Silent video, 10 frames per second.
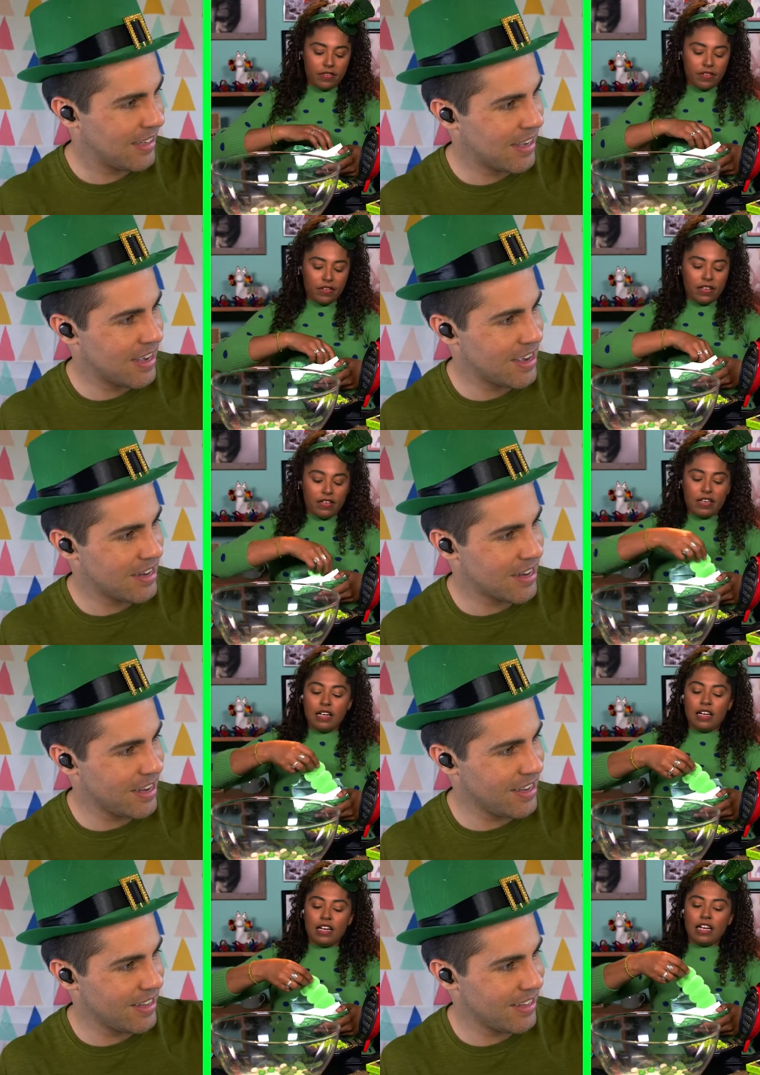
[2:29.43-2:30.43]

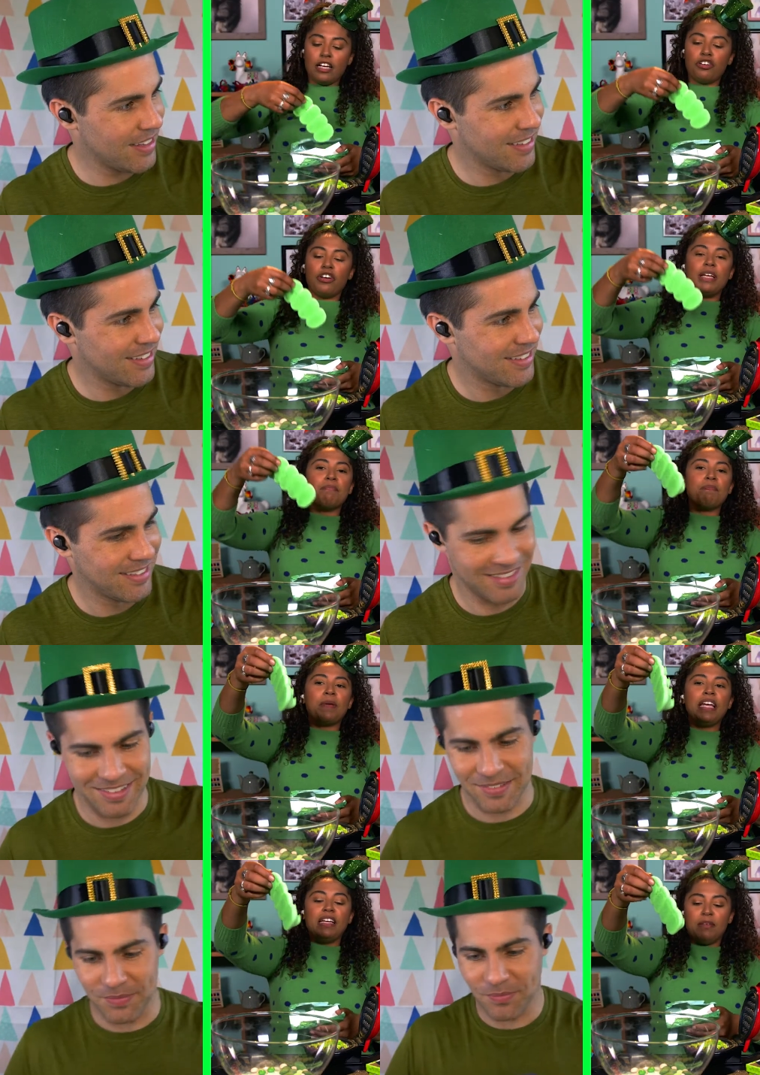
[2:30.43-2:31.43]
Speaker 1: Oh, I got green
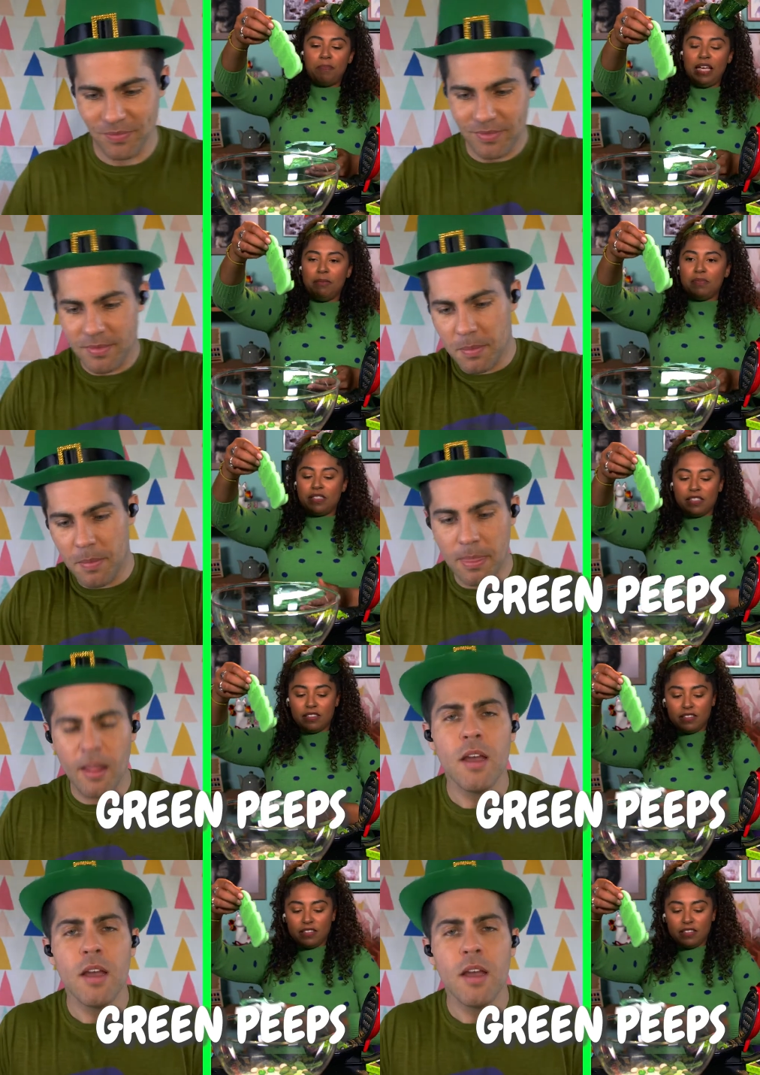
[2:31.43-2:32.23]
peeps.